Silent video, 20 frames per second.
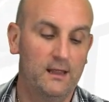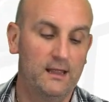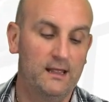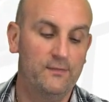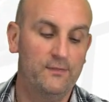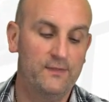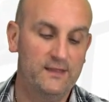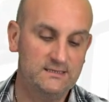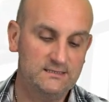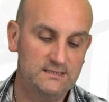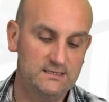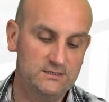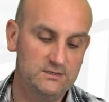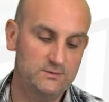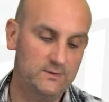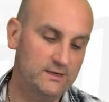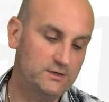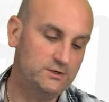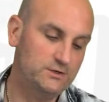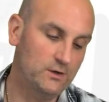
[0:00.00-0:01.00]
In this
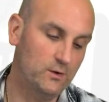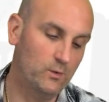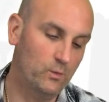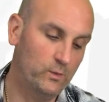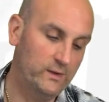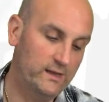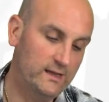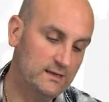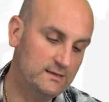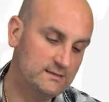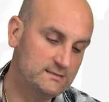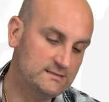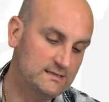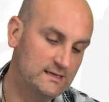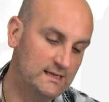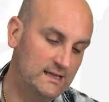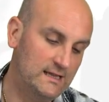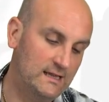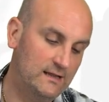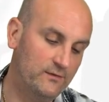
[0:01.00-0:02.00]
situation, we can
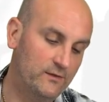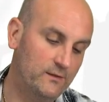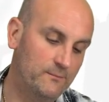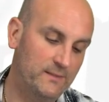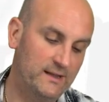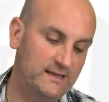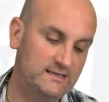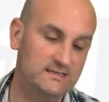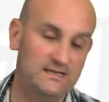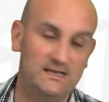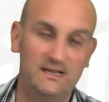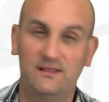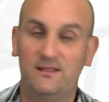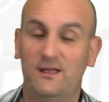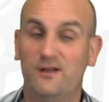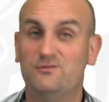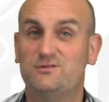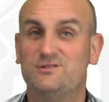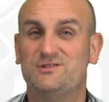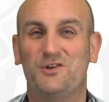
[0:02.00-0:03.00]
see that basically
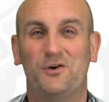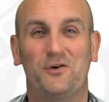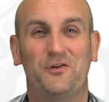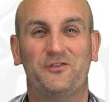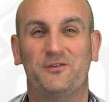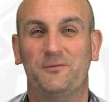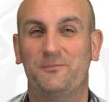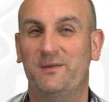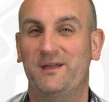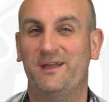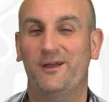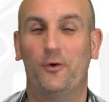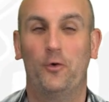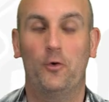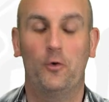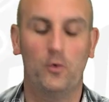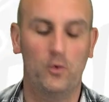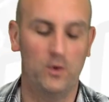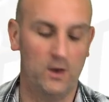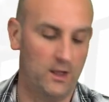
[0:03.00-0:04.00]
those dots appear
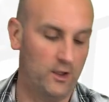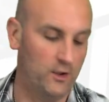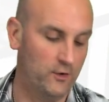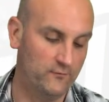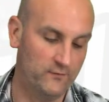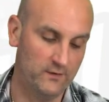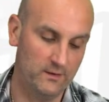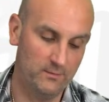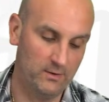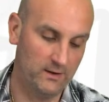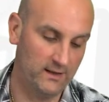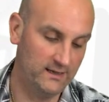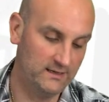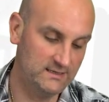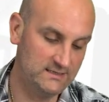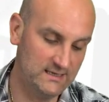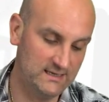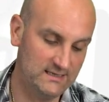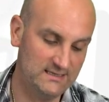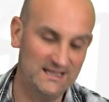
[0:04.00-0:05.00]
all over the place.
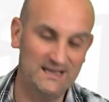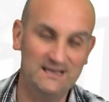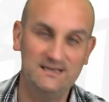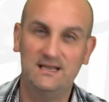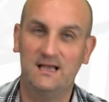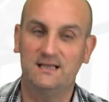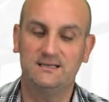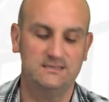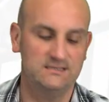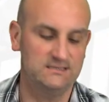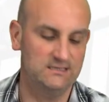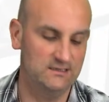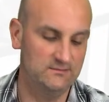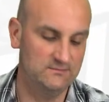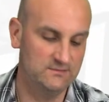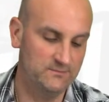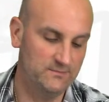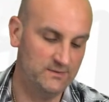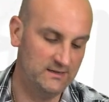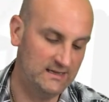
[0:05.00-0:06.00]
Yes, there doesn't seem
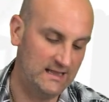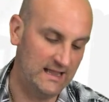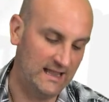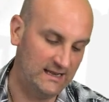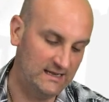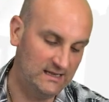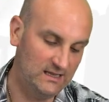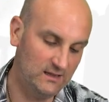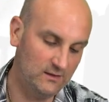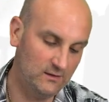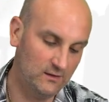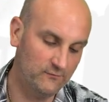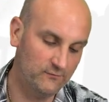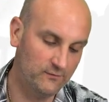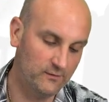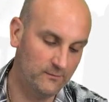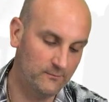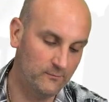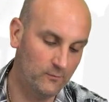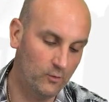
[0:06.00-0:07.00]
to be any of
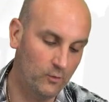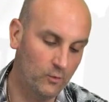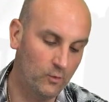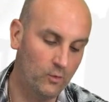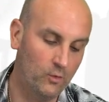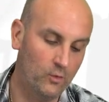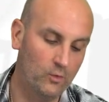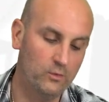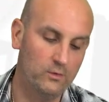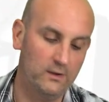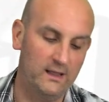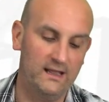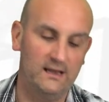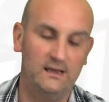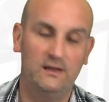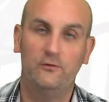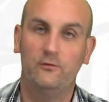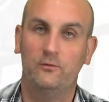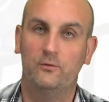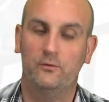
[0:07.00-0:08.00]
them all
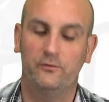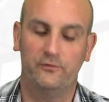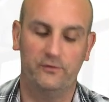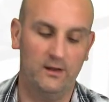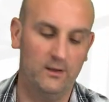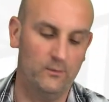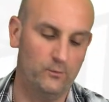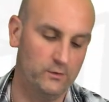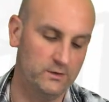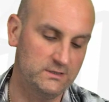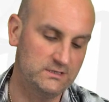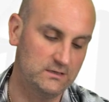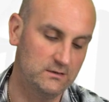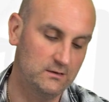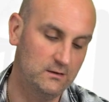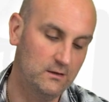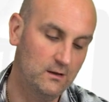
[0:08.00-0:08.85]
heading towards and upwards,